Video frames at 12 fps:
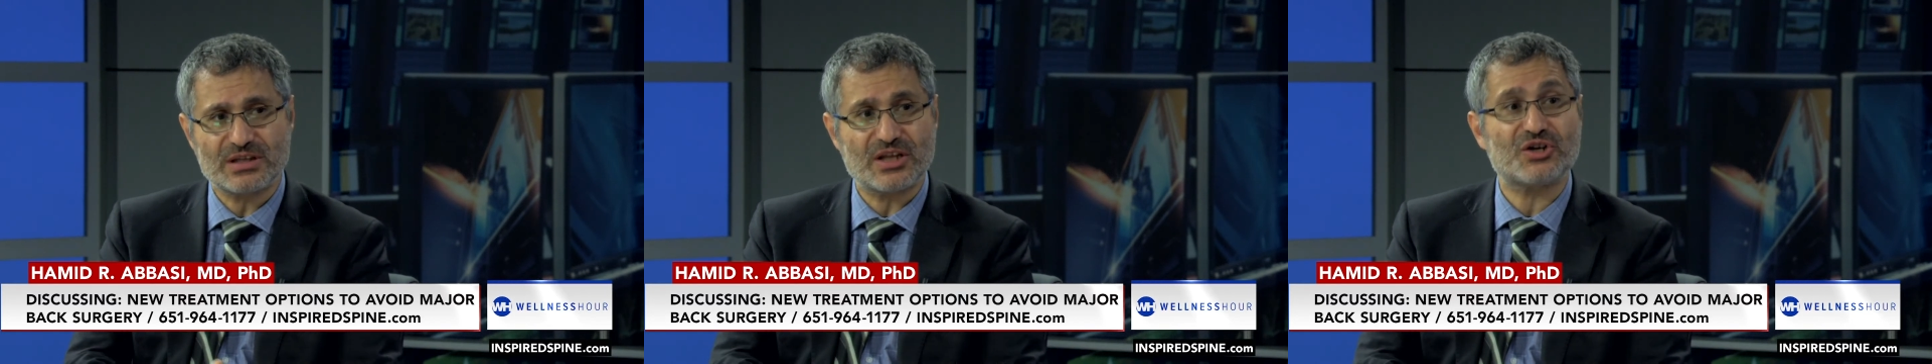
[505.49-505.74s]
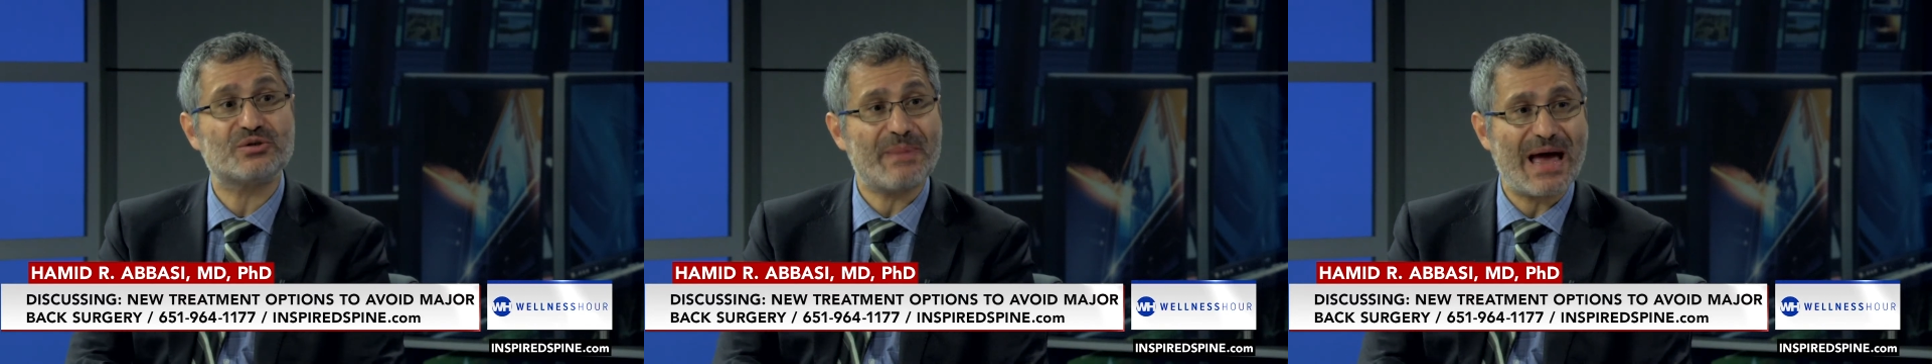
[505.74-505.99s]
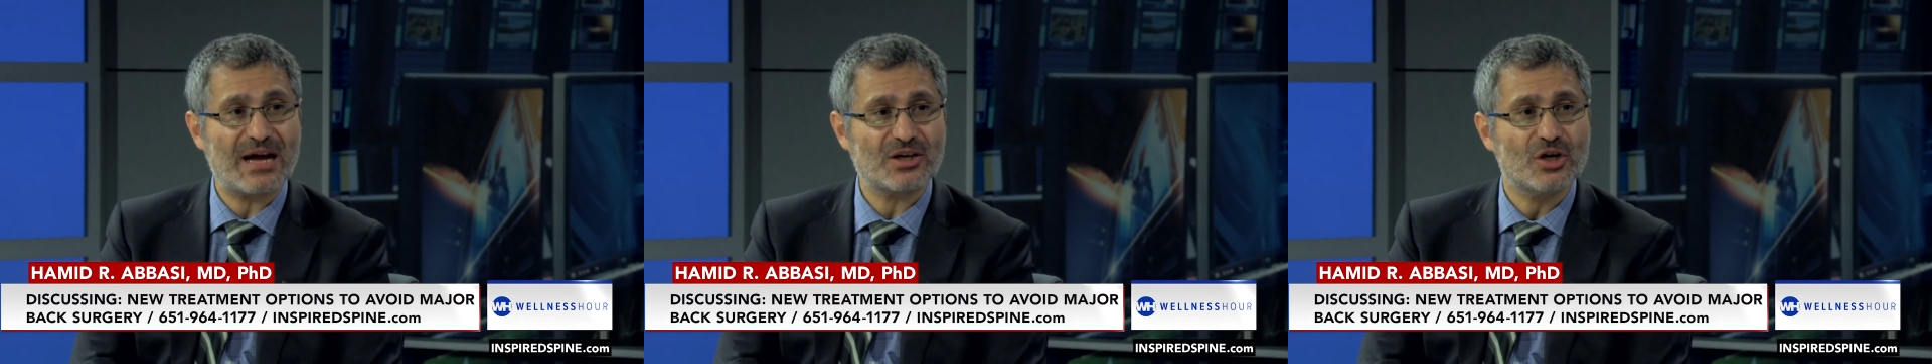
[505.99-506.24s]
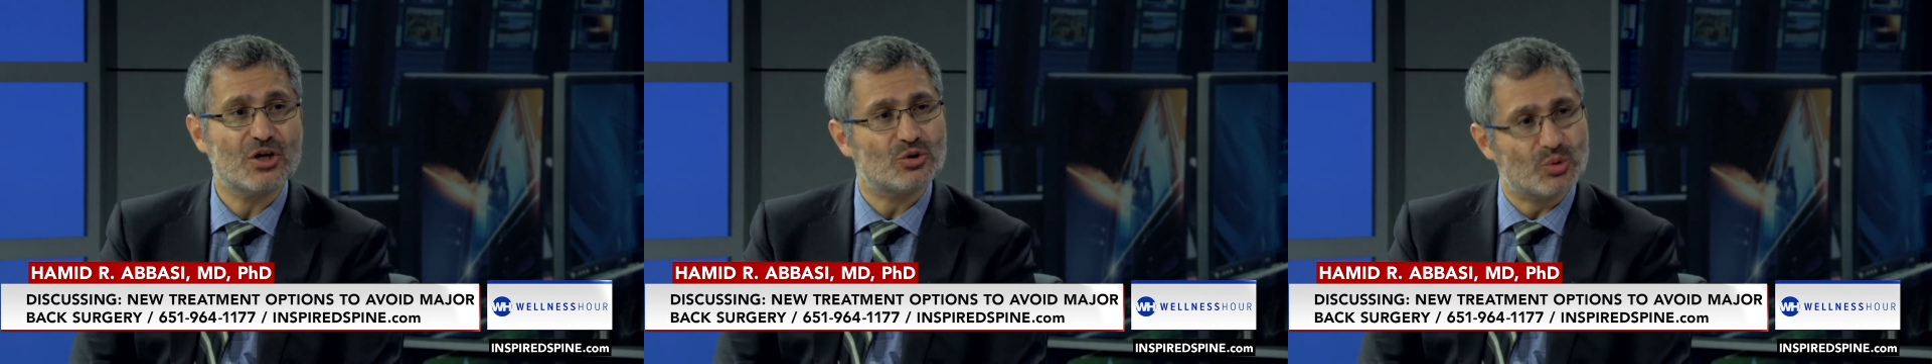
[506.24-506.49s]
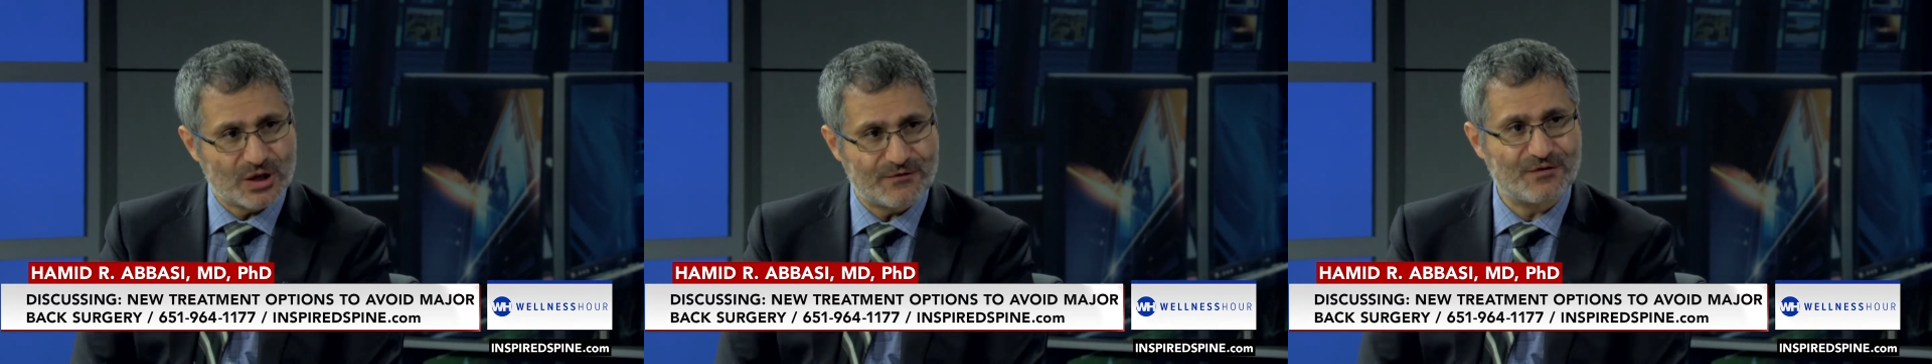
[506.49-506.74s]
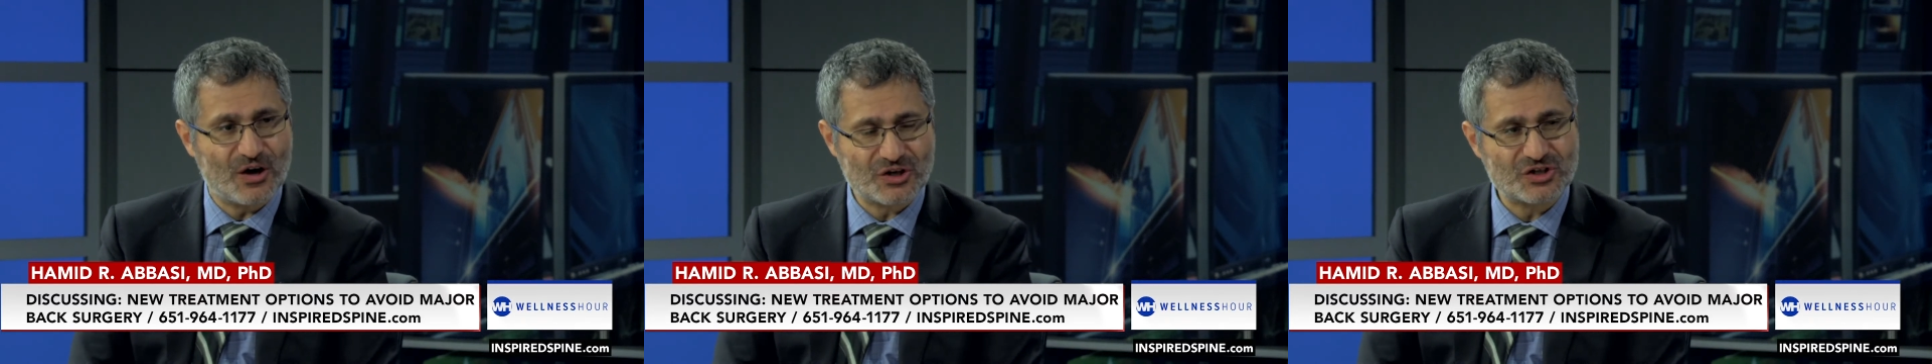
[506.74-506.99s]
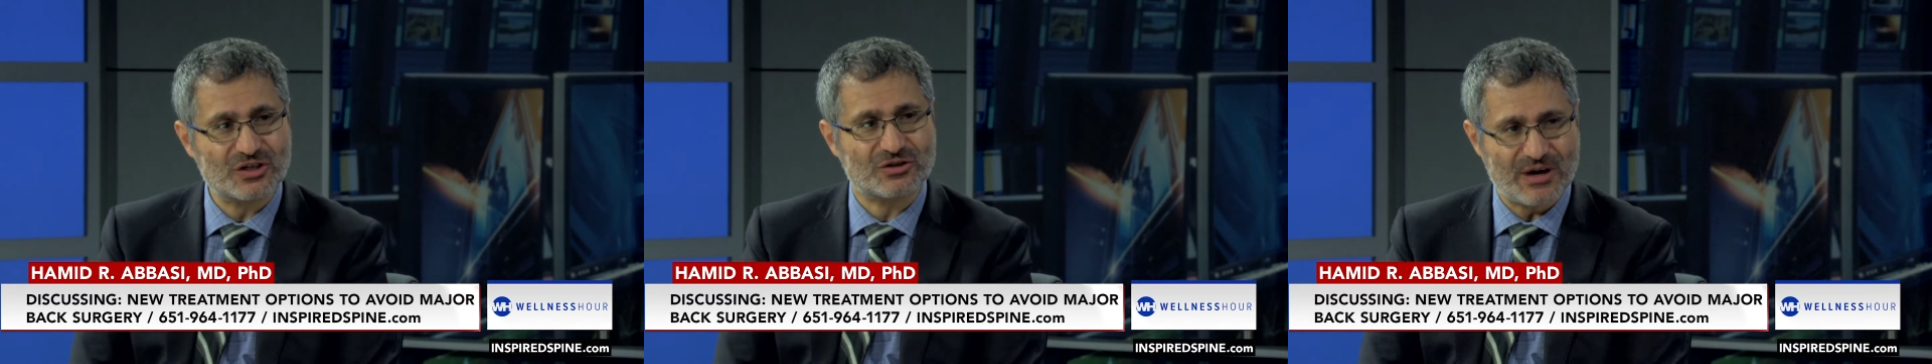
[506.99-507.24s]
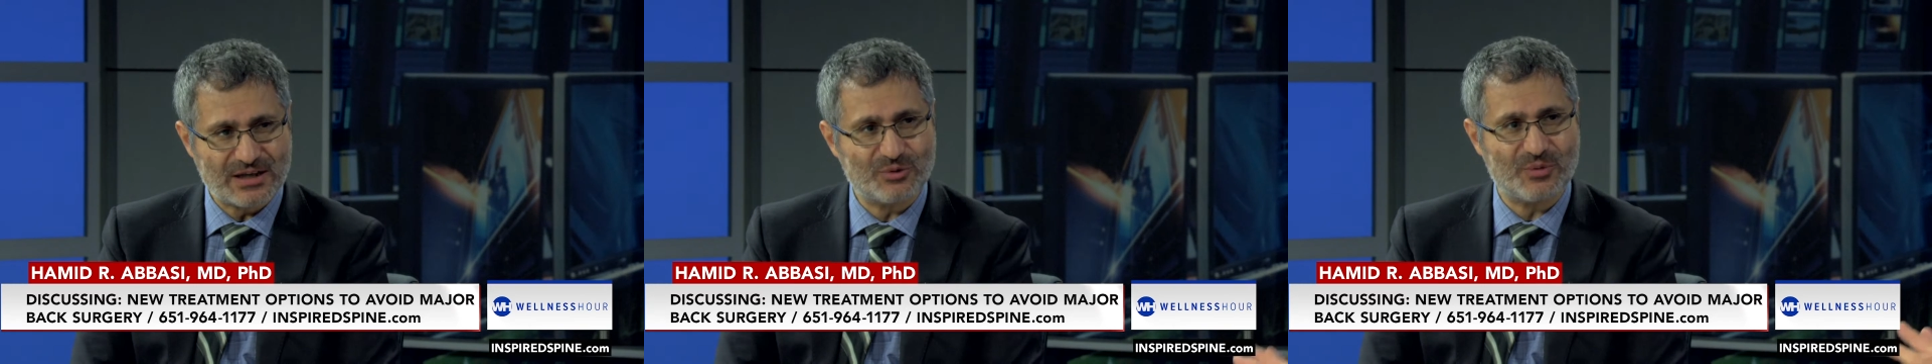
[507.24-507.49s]
turn back to their function
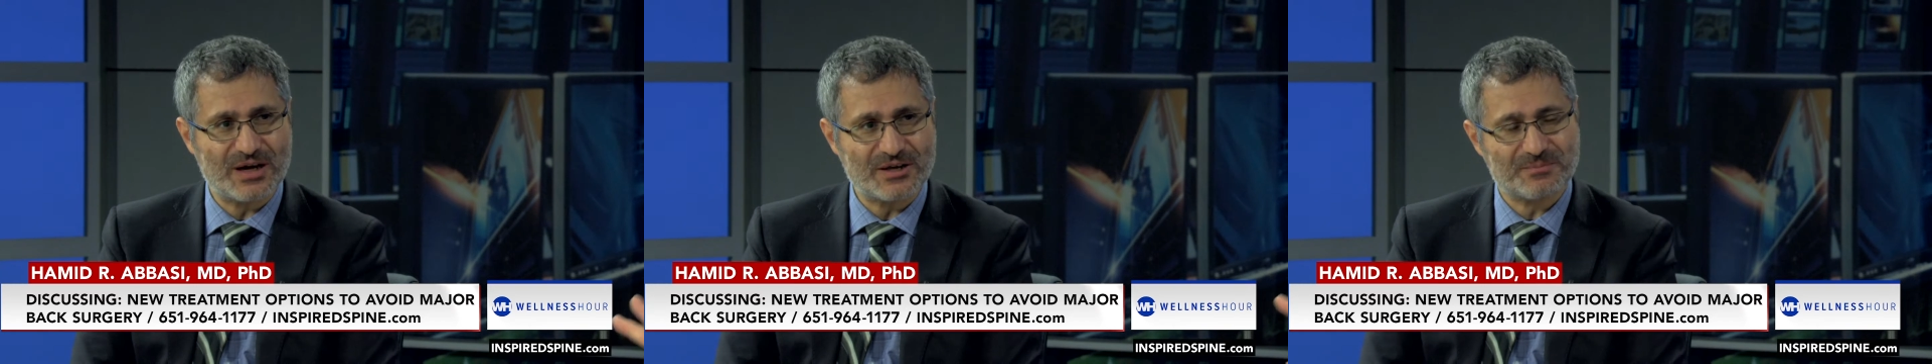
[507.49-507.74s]
right so, away.